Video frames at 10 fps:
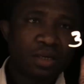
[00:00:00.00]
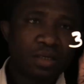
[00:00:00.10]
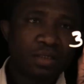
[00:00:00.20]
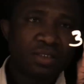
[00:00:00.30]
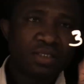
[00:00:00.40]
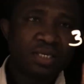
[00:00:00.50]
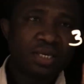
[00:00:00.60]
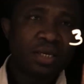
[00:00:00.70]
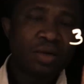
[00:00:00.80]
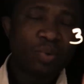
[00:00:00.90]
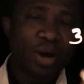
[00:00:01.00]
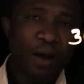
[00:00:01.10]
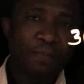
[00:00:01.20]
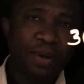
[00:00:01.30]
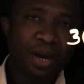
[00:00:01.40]
C will
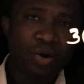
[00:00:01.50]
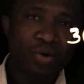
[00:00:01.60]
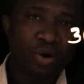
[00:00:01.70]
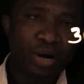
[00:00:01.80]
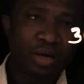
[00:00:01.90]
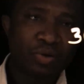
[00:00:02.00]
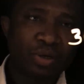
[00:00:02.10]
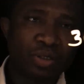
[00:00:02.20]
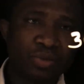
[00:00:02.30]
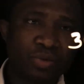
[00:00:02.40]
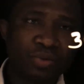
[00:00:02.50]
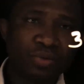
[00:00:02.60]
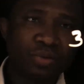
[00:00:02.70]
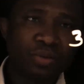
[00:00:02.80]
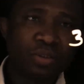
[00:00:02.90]
appear on your calculator.
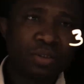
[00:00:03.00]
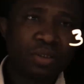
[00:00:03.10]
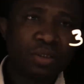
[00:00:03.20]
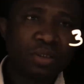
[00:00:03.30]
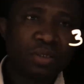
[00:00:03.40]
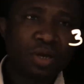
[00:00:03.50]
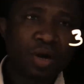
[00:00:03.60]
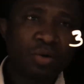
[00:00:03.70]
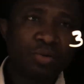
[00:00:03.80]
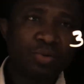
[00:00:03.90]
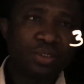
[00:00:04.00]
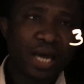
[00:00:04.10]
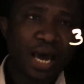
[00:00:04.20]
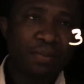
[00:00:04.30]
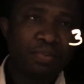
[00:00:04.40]
Then you're going to
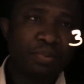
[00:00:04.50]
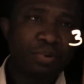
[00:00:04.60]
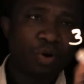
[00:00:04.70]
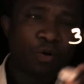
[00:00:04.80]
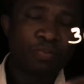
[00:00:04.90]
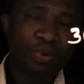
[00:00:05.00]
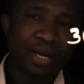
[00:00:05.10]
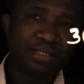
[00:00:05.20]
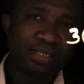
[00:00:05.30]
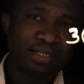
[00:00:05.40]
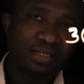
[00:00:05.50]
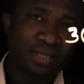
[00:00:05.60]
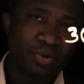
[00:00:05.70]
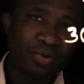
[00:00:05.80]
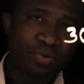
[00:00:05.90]
type or press 0.